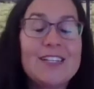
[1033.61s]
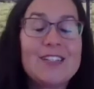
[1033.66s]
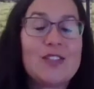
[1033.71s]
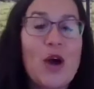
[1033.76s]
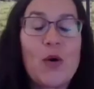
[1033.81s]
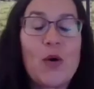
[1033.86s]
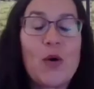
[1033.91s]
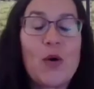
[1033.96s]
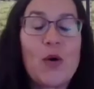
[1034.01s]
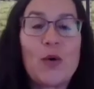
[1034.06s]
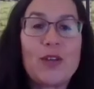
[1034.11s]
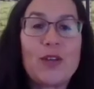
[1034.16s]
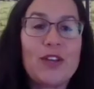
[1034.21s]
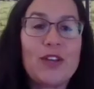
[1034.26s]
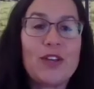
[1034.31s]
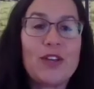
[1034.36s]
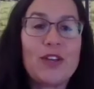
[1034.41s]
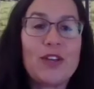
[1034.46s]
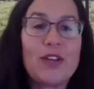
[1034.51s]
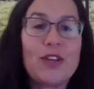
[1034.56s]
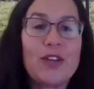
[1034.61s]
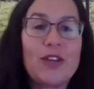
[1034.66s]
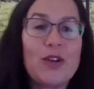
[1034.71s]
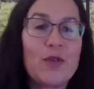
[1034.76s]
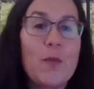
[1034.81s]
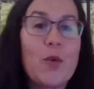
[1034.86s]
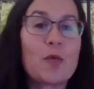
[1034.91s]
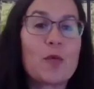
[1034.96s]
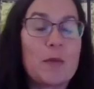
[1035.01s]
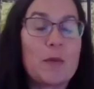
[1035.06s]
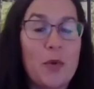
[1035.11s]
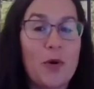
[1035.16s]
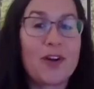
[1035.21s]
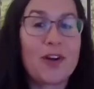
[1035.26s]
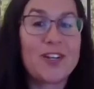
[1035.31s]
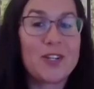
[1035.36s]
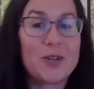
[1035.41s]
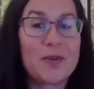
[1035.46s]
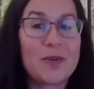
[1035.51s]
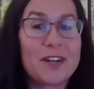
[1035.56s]
So, the
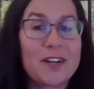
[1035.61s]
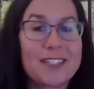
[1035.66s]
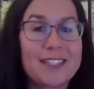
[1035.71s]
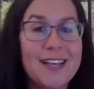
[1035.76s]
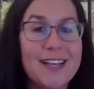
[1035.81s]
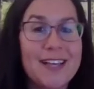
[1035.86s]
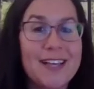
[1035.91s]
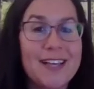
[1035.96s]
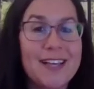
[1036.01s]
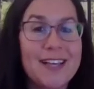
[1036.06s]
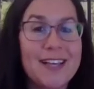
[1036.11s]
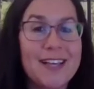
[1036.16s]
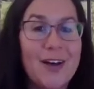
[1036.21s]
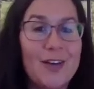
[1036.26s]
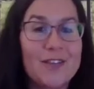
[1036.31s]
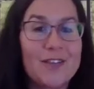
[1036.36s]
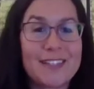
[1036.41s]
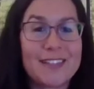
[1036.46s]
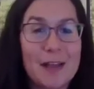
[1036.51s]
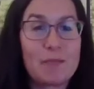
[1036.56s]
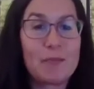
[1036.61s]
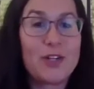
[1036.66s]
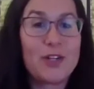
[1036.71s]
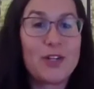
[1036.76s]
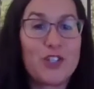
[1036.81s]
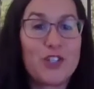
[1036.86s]
more we pour into ourselves,